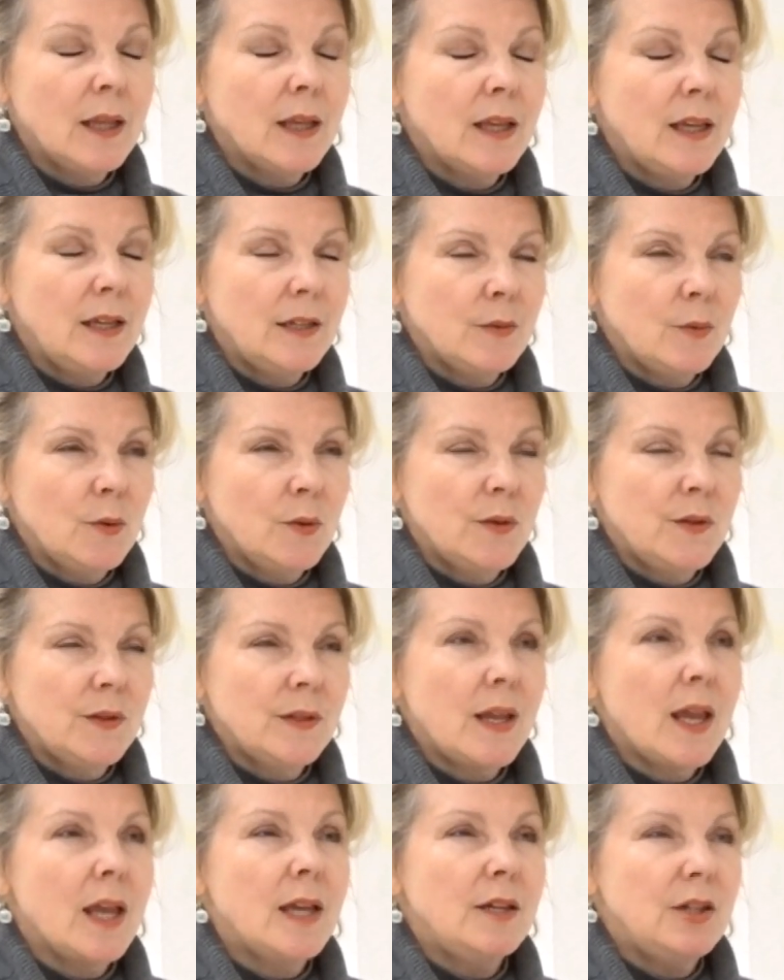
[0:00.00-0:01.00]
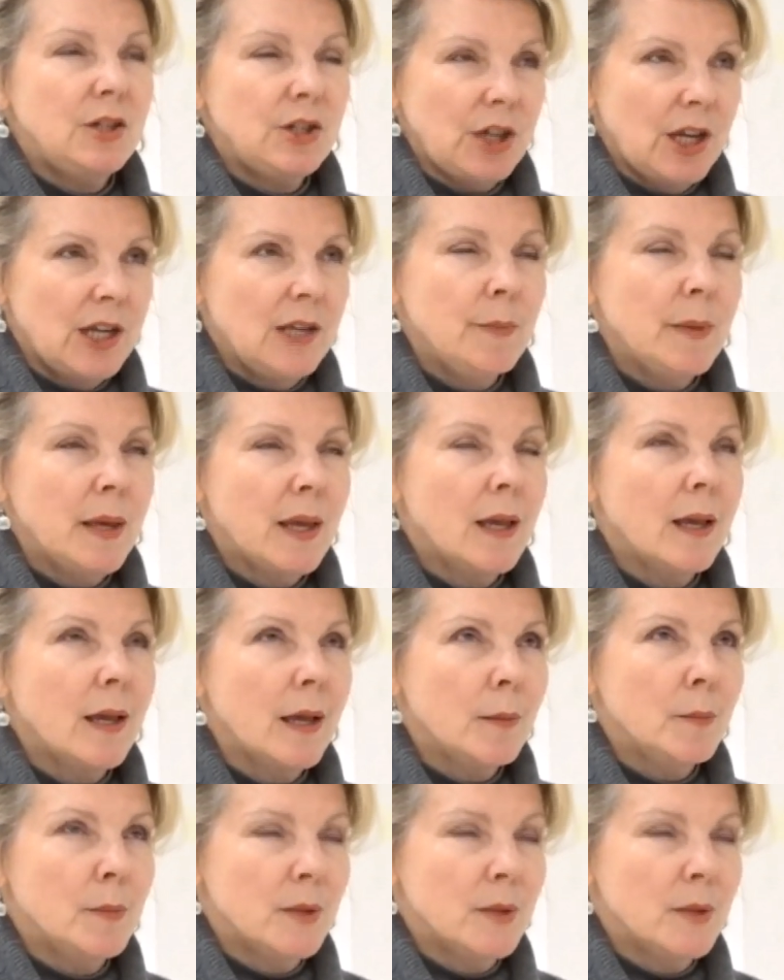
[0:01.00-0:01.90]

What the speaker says: It was a shaming